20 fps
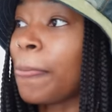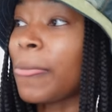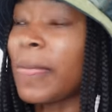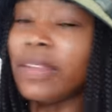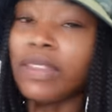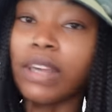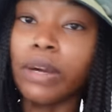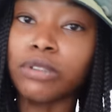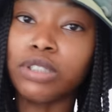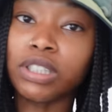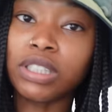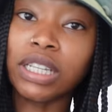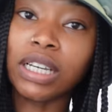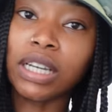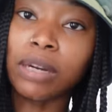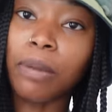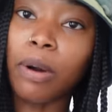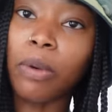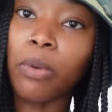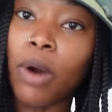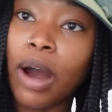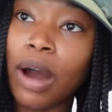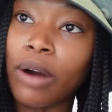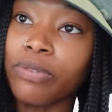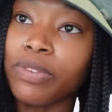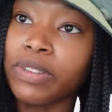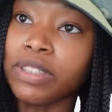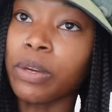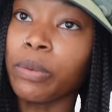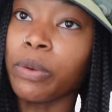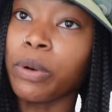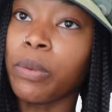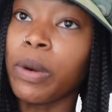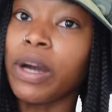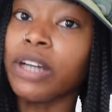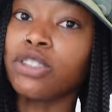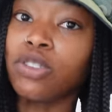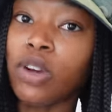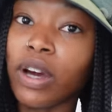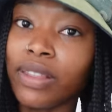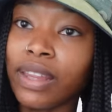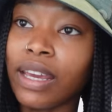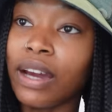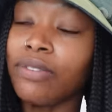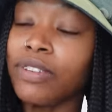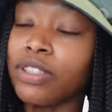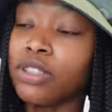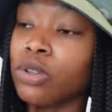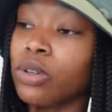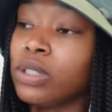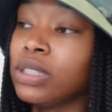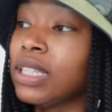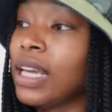And I was just thinking about what outfits I want to wear, trying the outfits on,